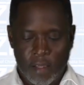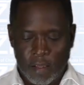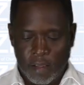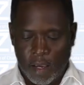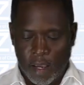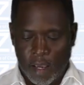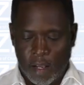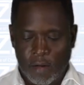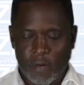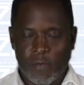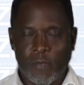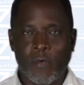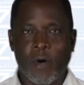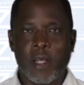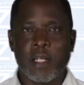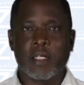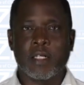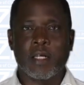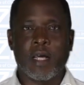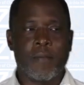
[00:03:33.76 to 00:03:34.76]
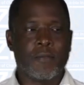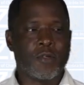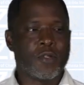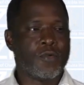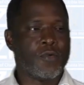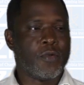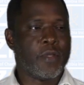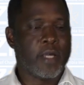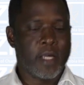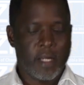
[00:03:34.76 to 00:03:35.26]
Then when it comes
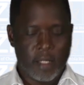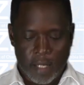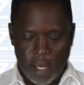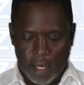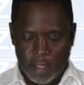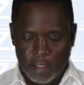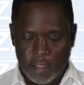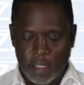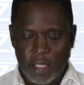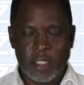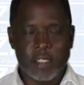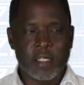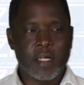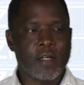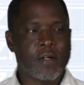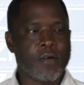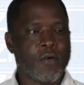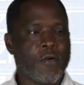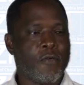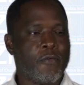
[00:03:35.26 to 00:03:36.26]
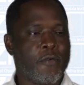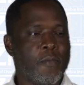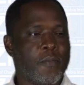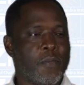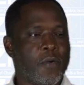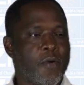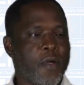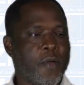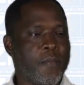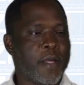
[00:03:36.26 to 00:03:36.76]
to the taxation of
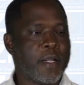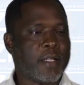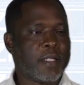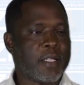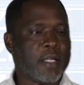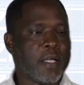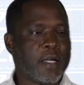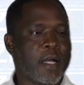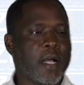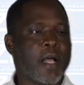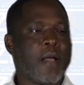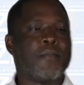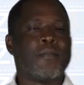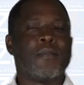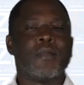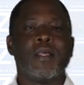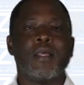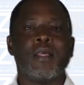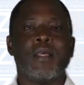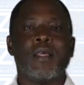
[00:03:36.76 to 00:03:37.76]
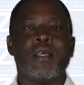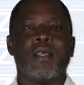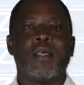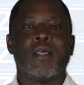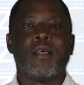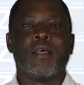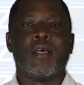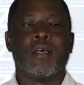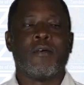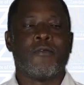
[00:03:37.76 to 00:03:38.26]
employment income,
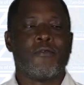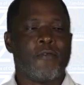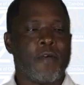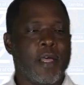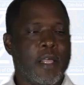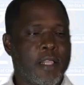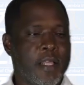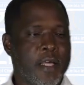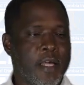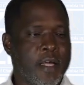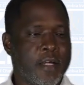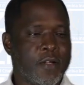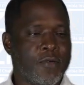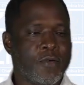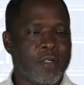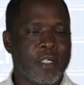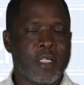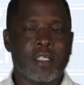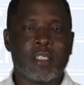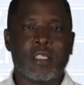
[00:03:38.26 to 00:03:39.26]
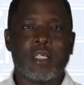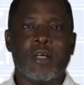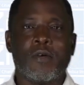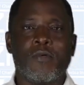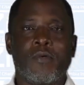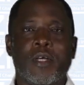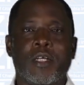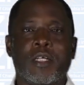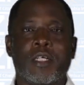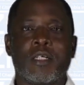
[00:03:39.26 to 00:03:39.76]
failure to
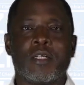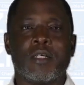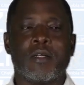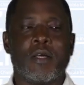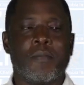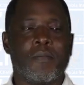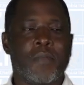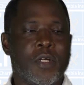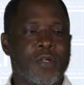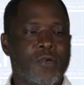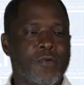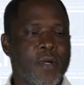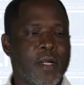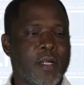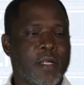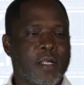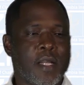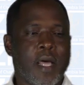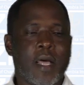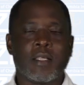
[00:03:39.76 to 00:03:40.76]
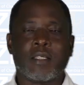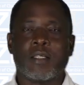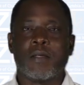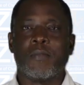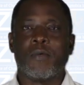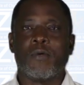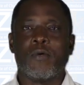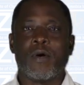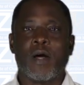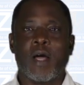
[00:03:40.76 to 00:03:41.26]
distinguish between
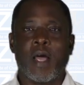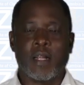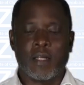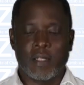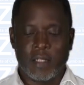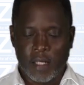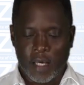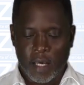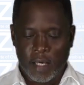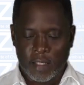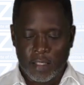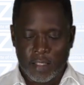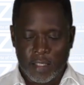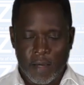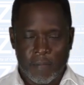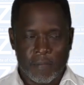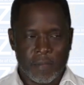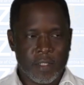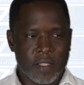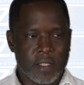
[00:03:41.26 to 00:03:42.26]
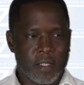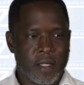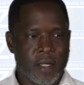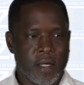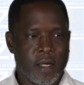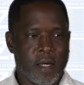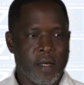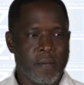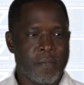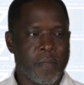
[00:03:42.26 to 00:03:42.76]
taxable and exempt
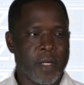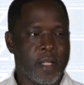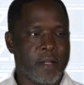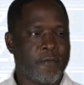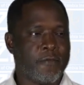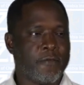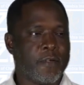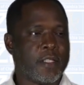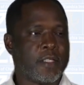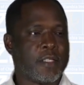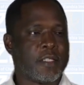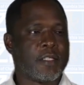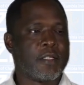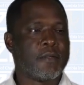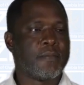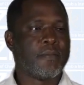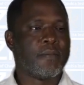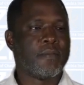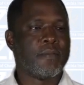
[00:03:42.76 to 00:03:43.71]
benefits.